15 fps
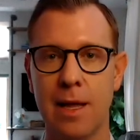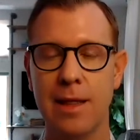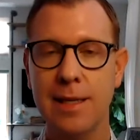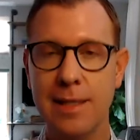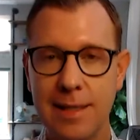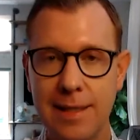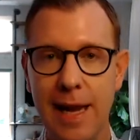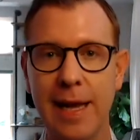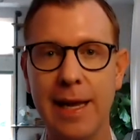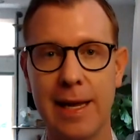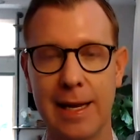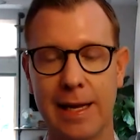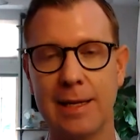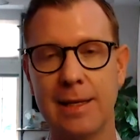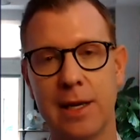The
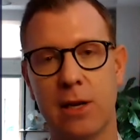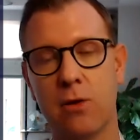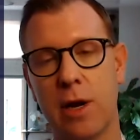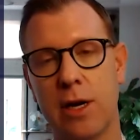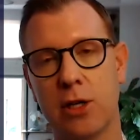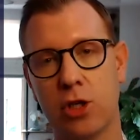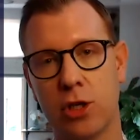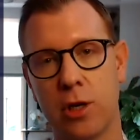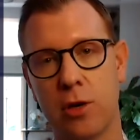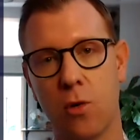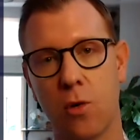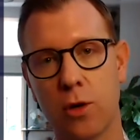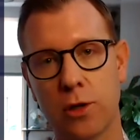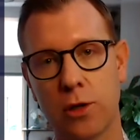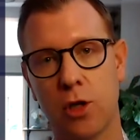second consideration
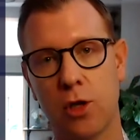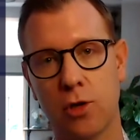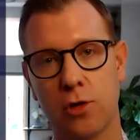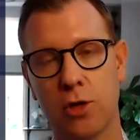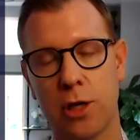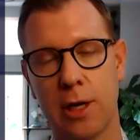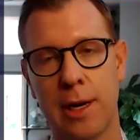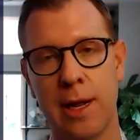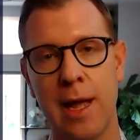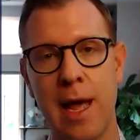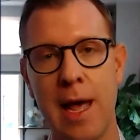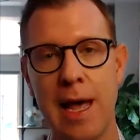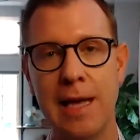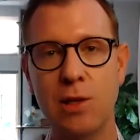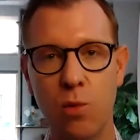or solution
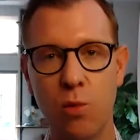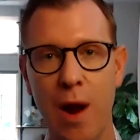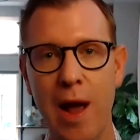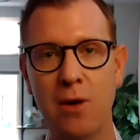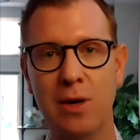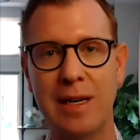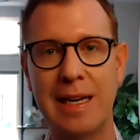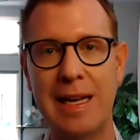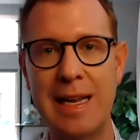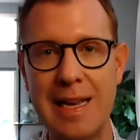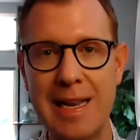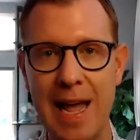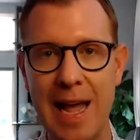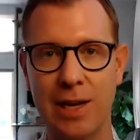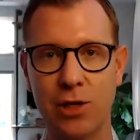is around
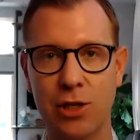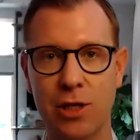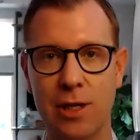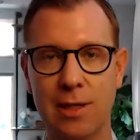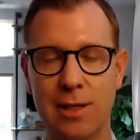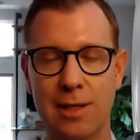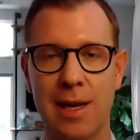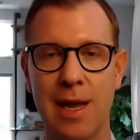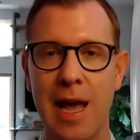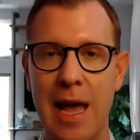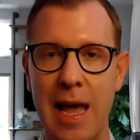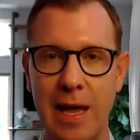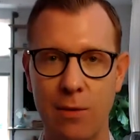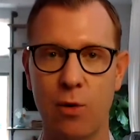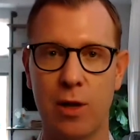connections
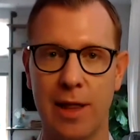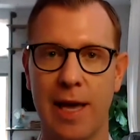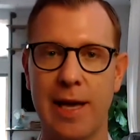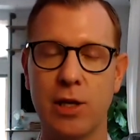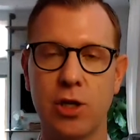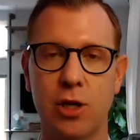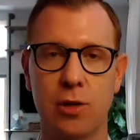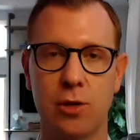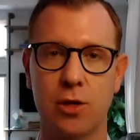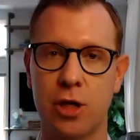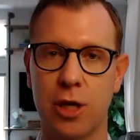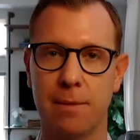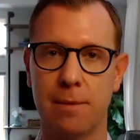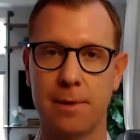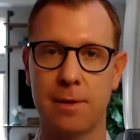and
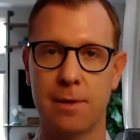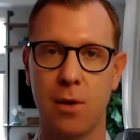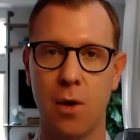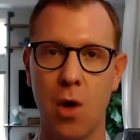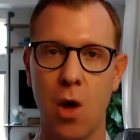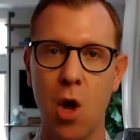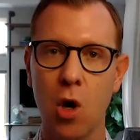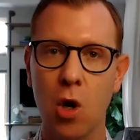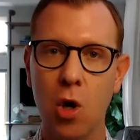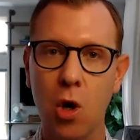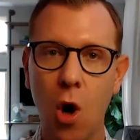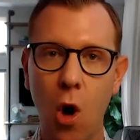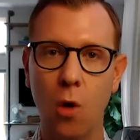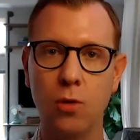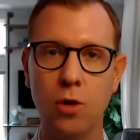relationships.
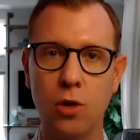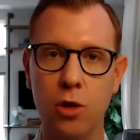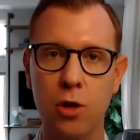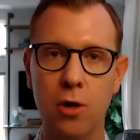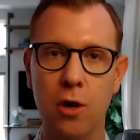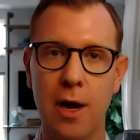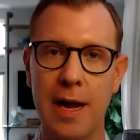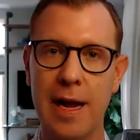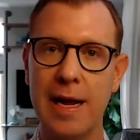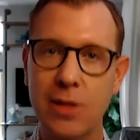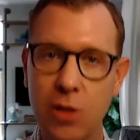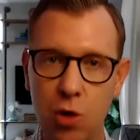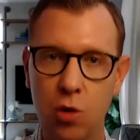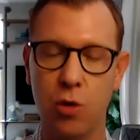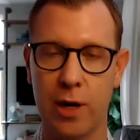Culture
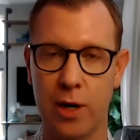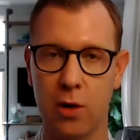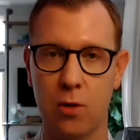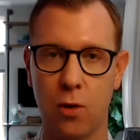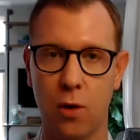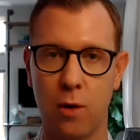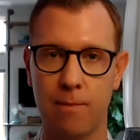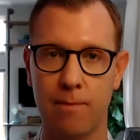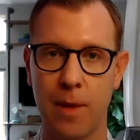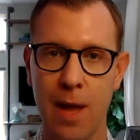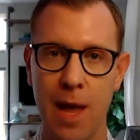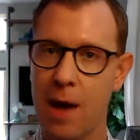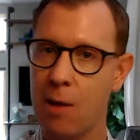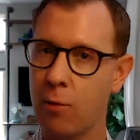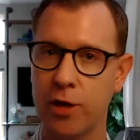is critical,
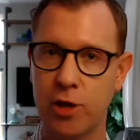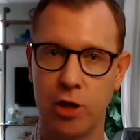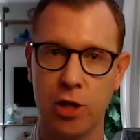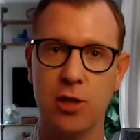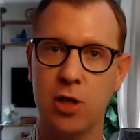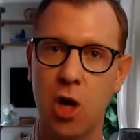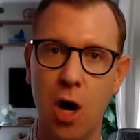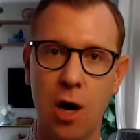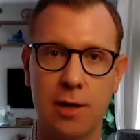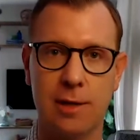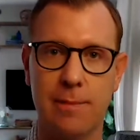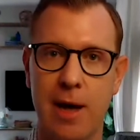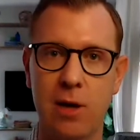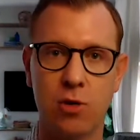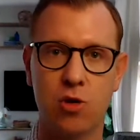and we just talked
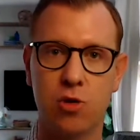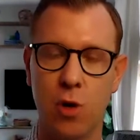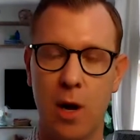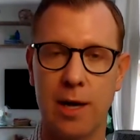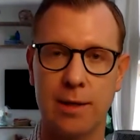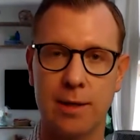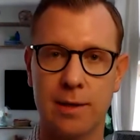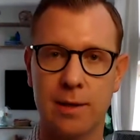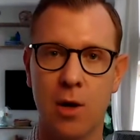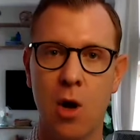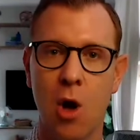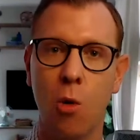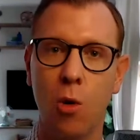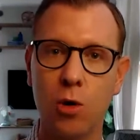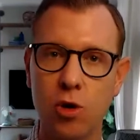about trust.
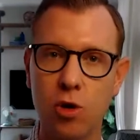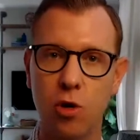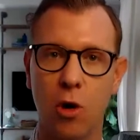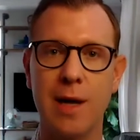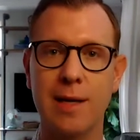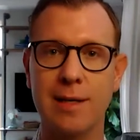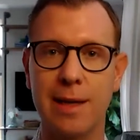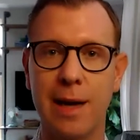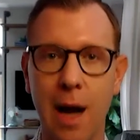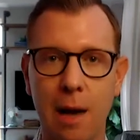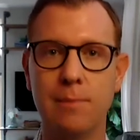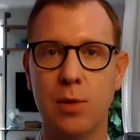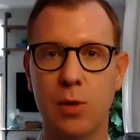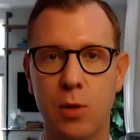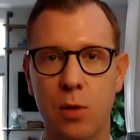Well, trust
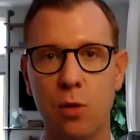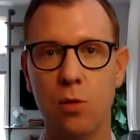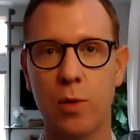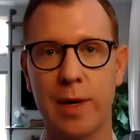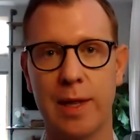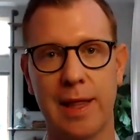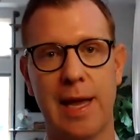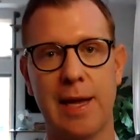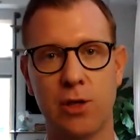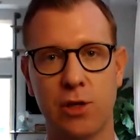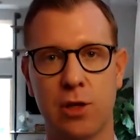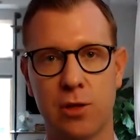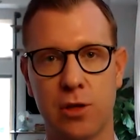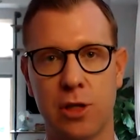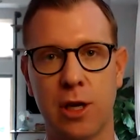comes through
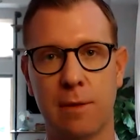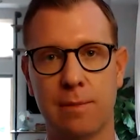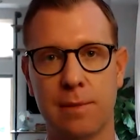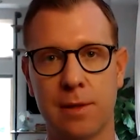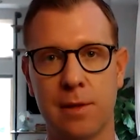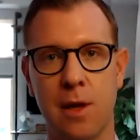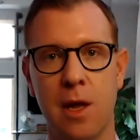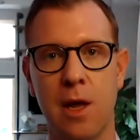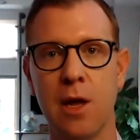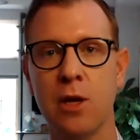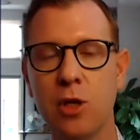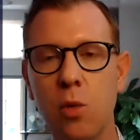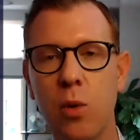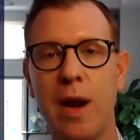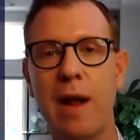relationships.
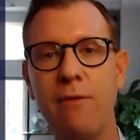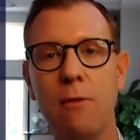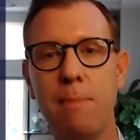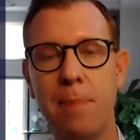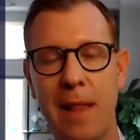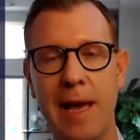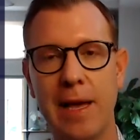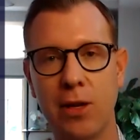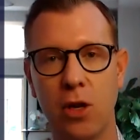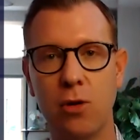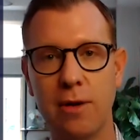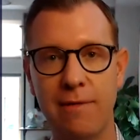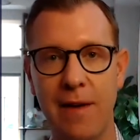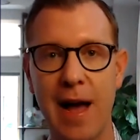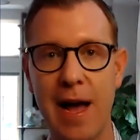So whatever plan you're
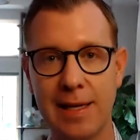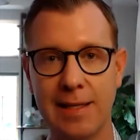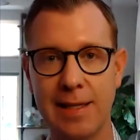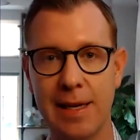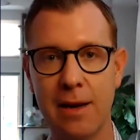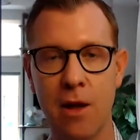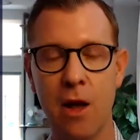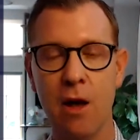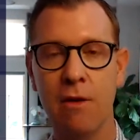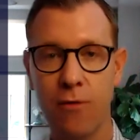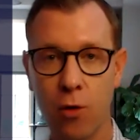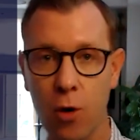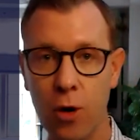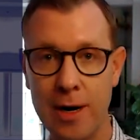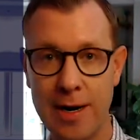devising
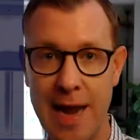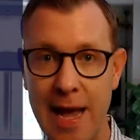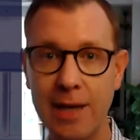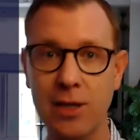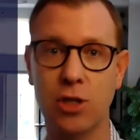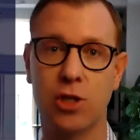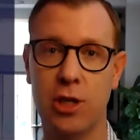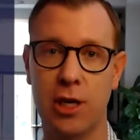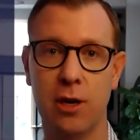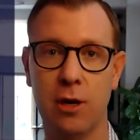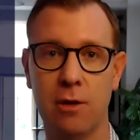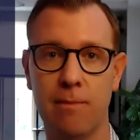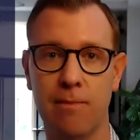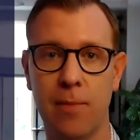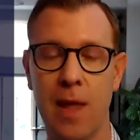for next
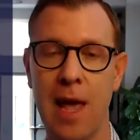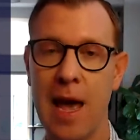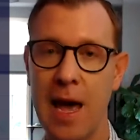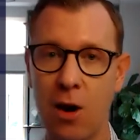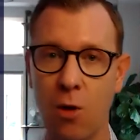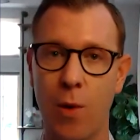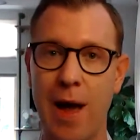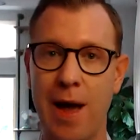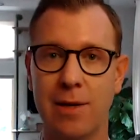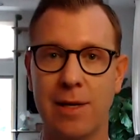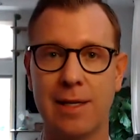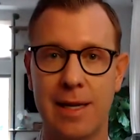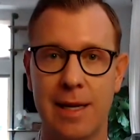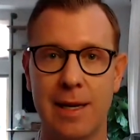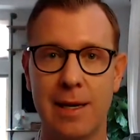year and around
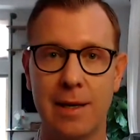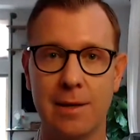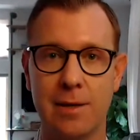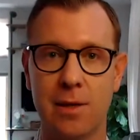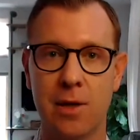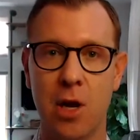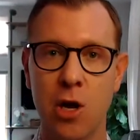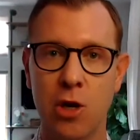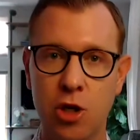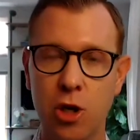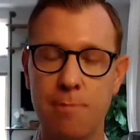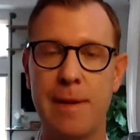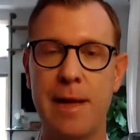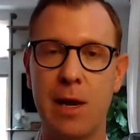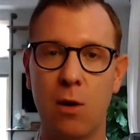attendance
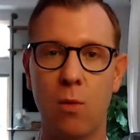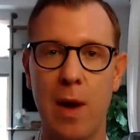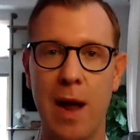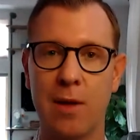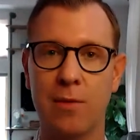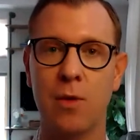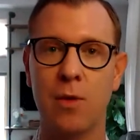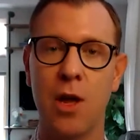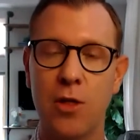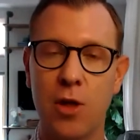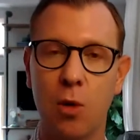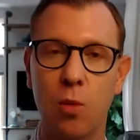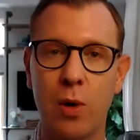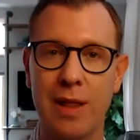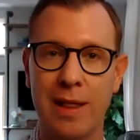should be around
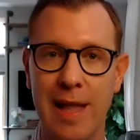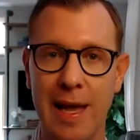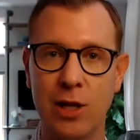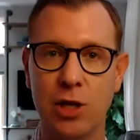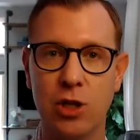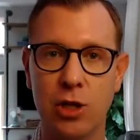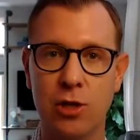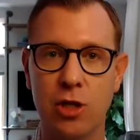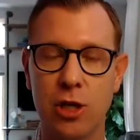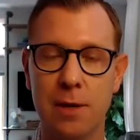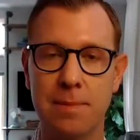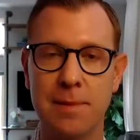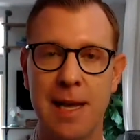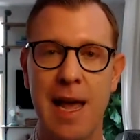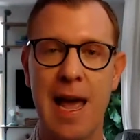the
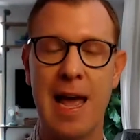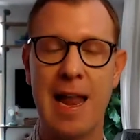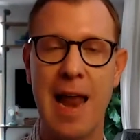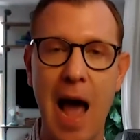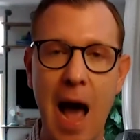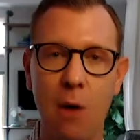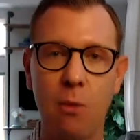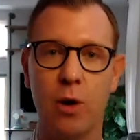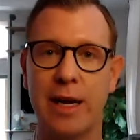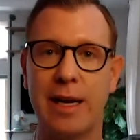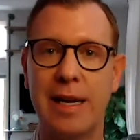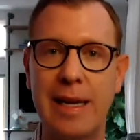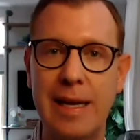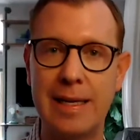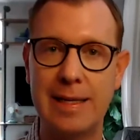relationships and how we're going
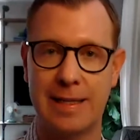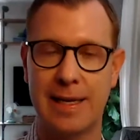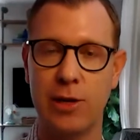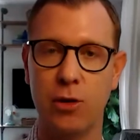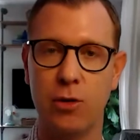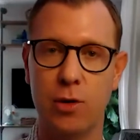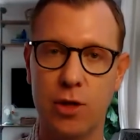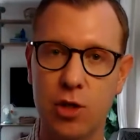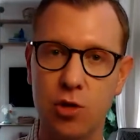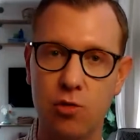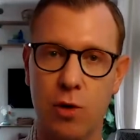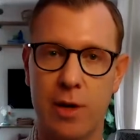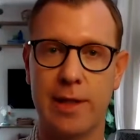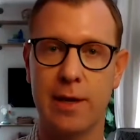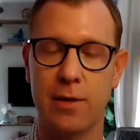to continue to
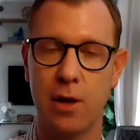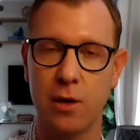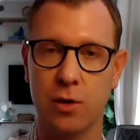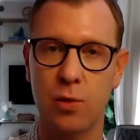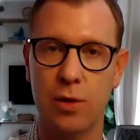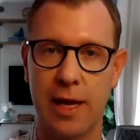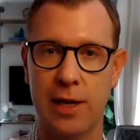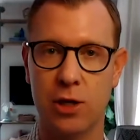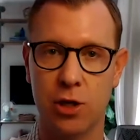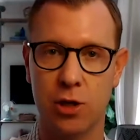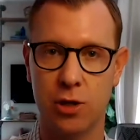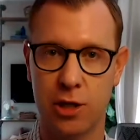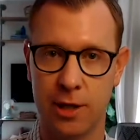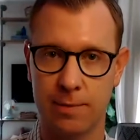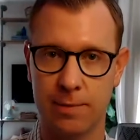strengthen those
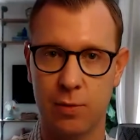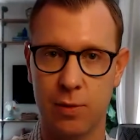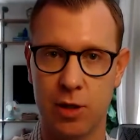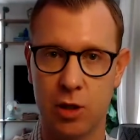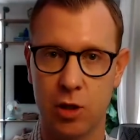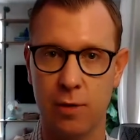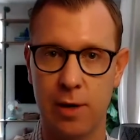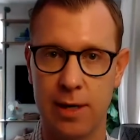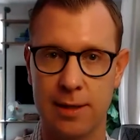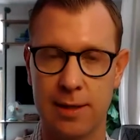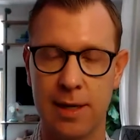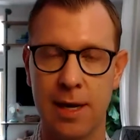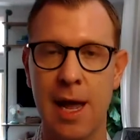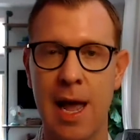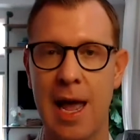relationships with
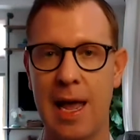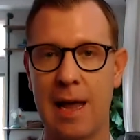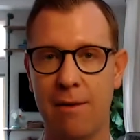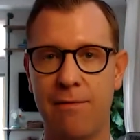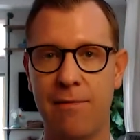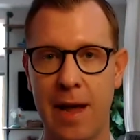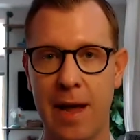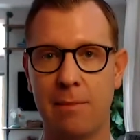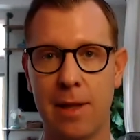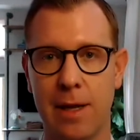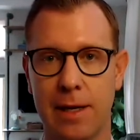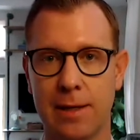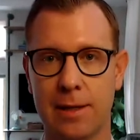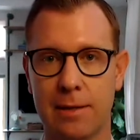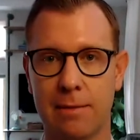students and
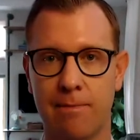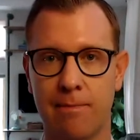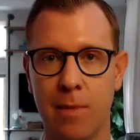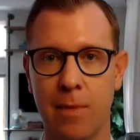families.